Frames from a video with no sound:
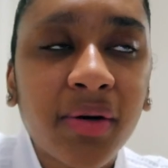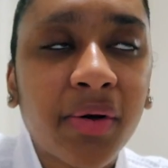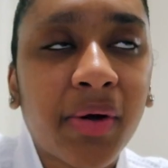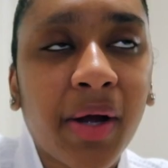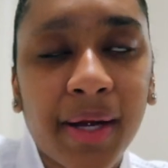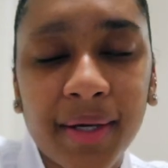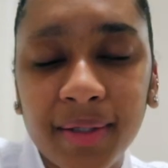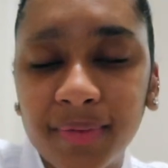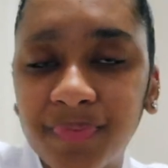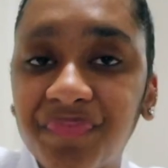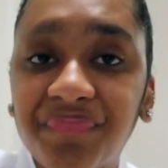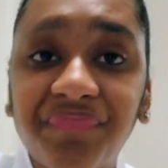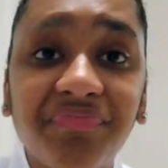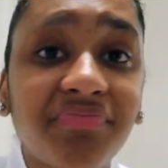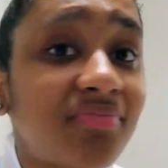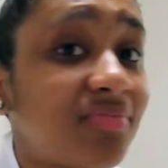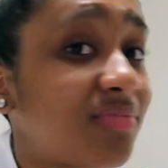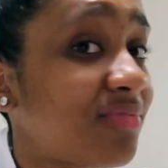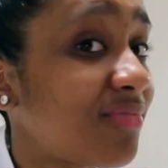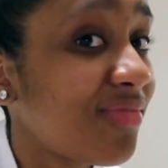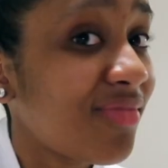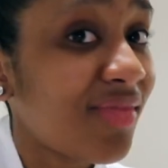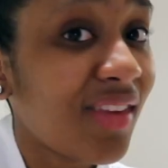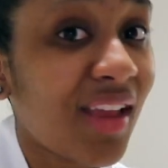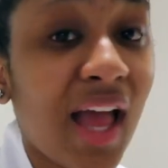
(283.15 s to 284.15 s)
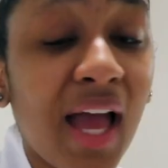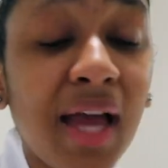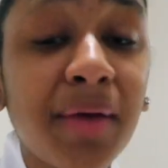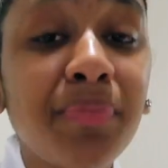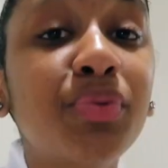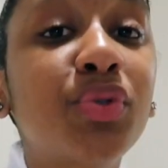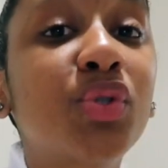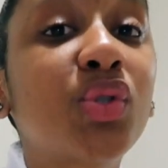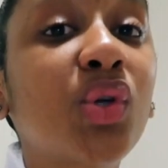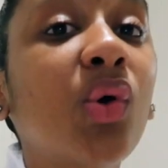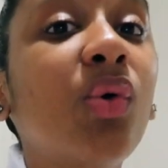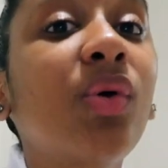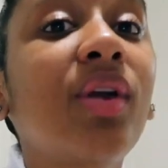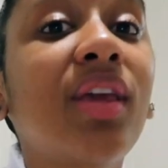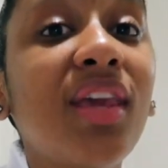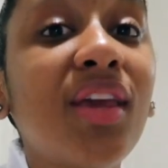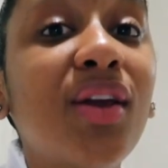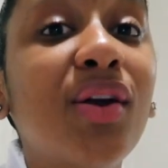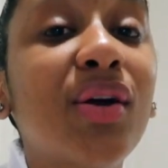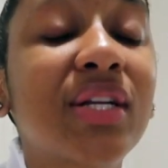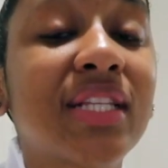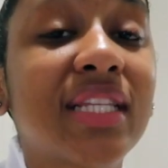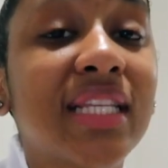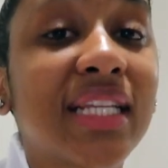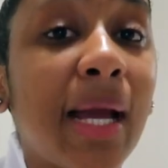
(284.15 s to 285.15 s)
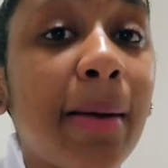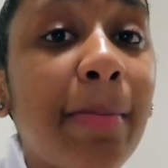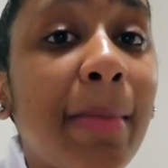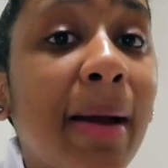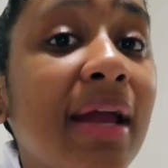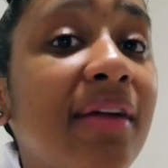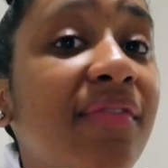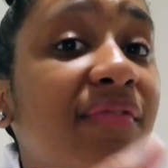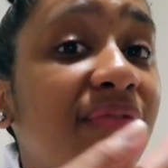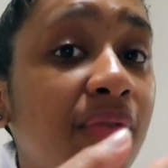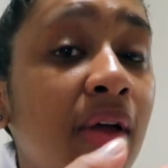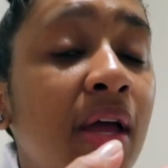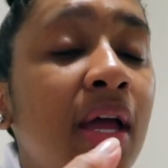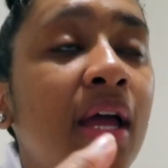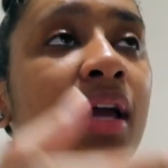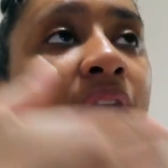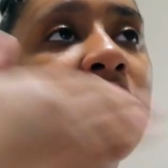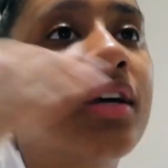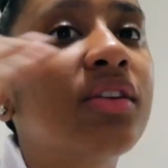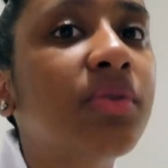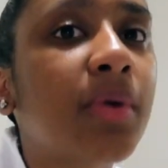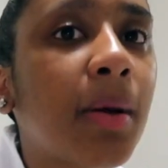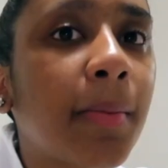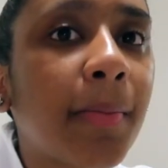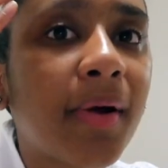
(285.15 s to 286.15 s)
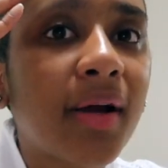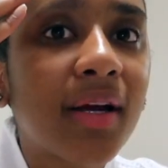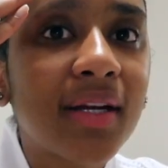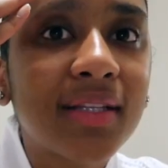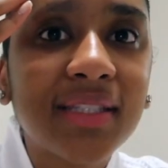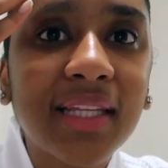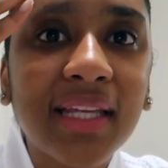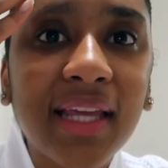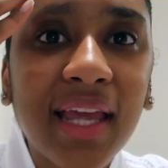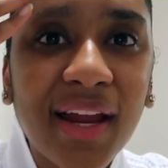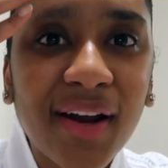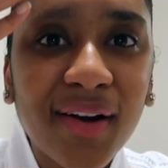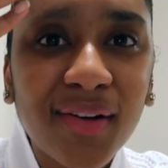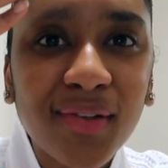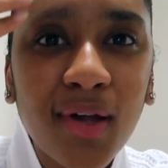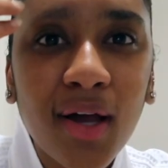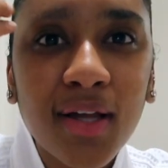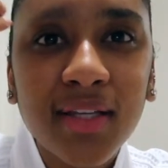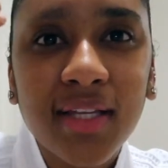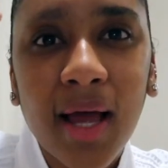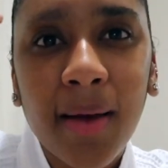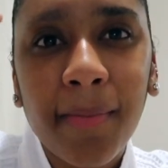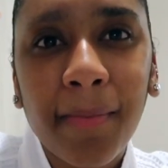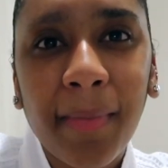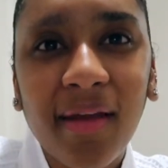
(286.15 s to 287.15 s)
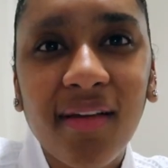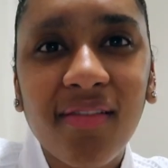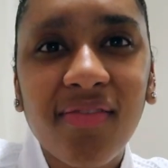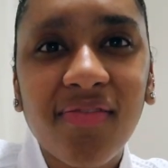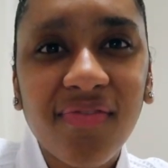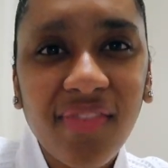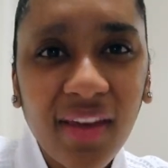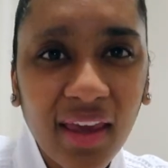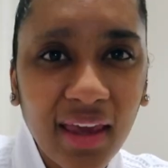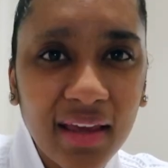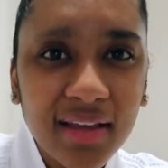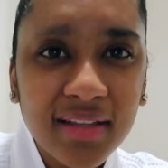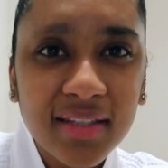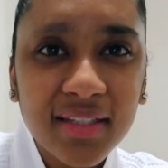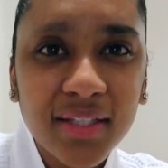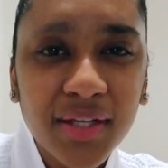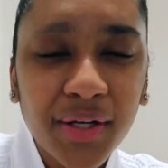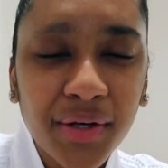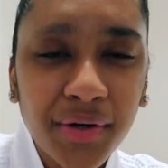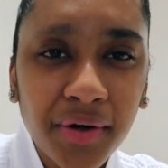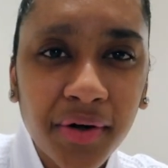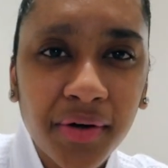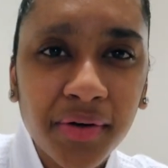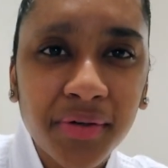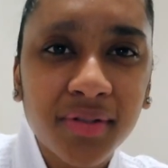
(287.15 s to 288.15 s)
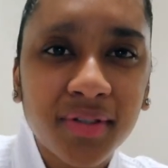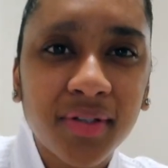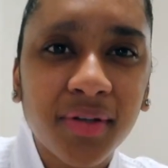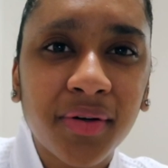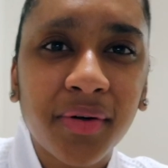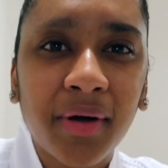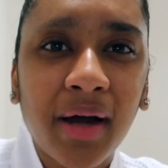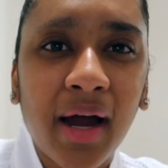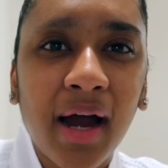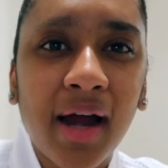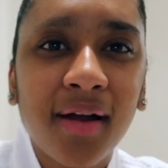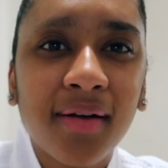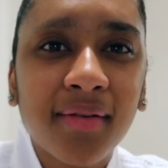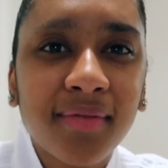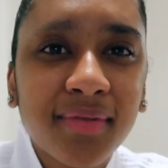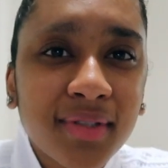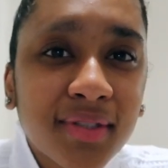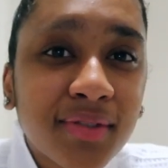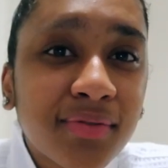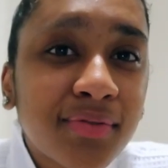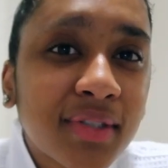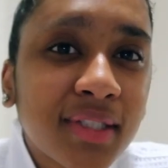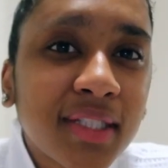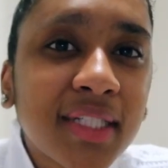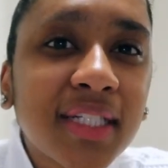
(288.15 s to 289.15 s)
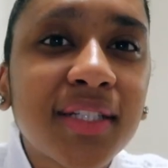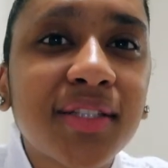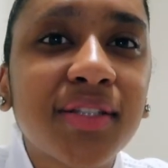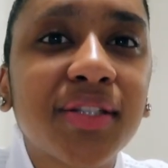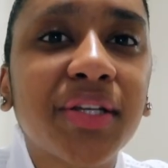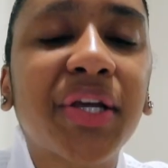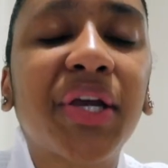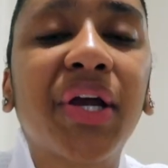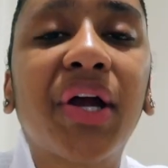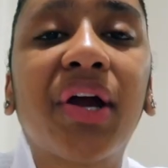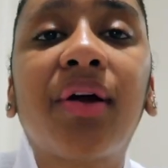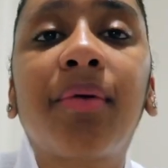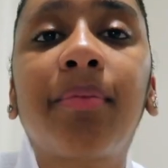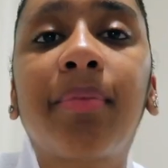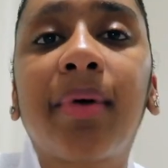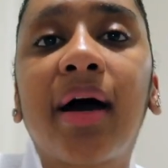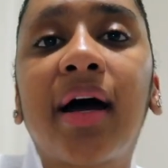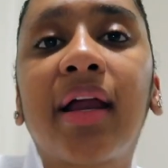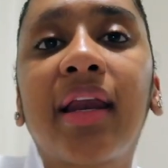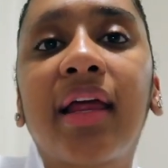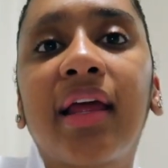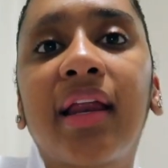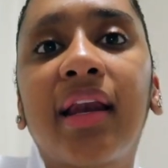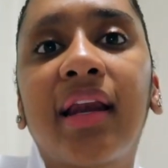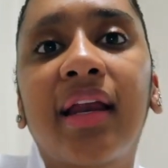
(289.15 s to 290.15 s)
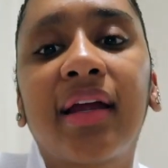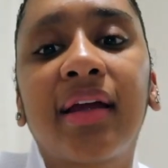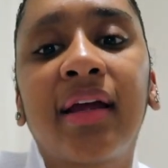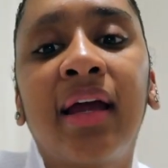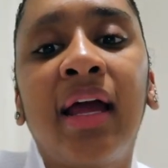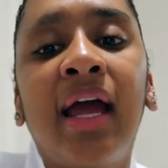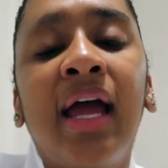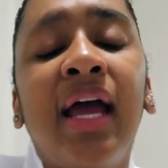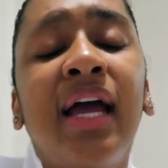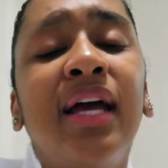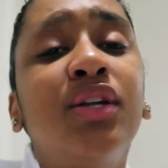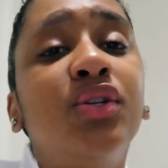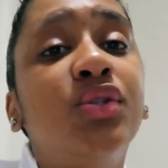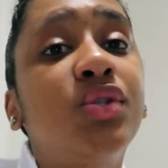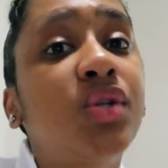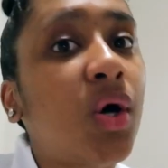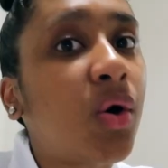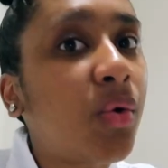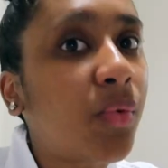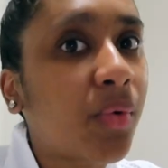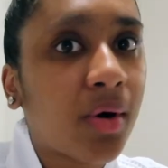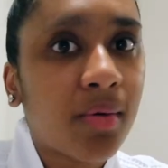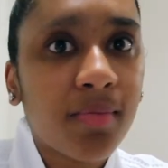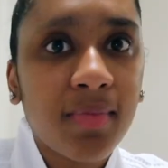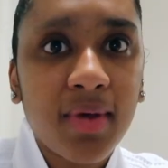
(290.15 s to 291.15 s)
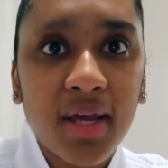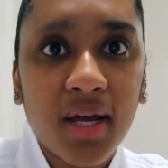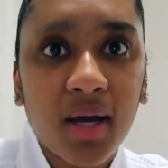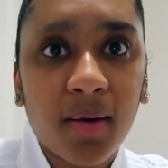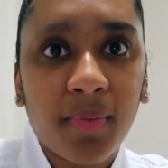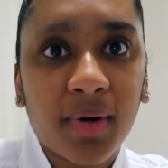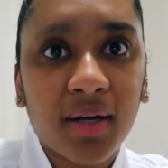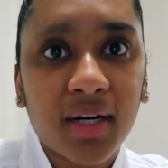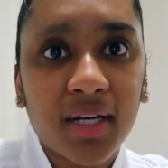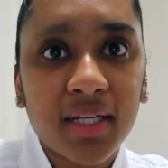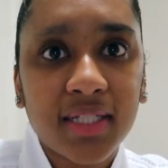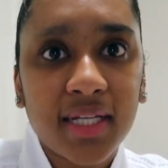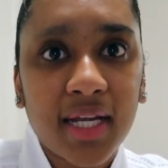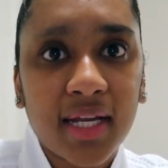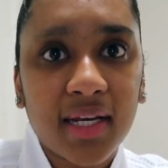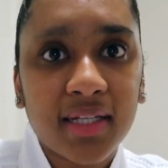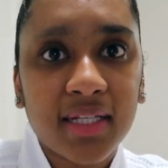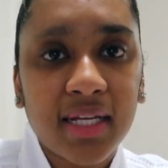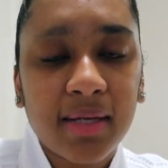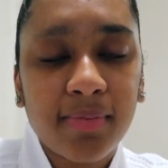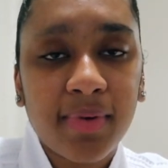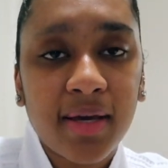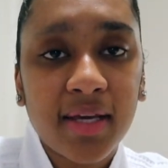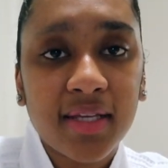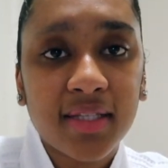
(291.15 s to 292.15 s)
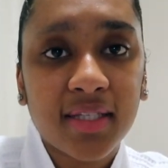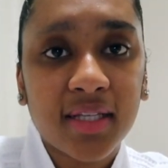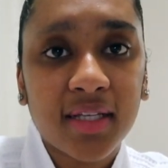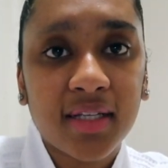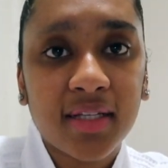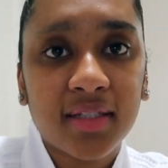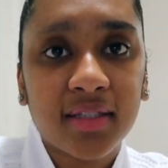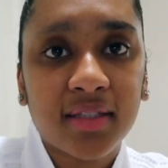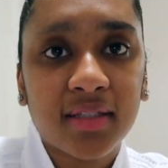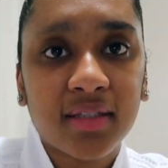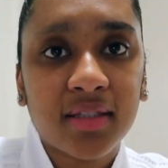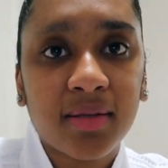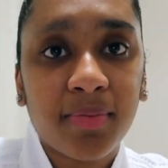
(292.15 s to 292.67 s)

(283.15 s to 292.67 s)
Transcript: Okay, I'm so eager to get my, because remember, it's like hair loss on my face, you know, so I was really insecure about it. And I don't wear makeup on a day-to-day basis.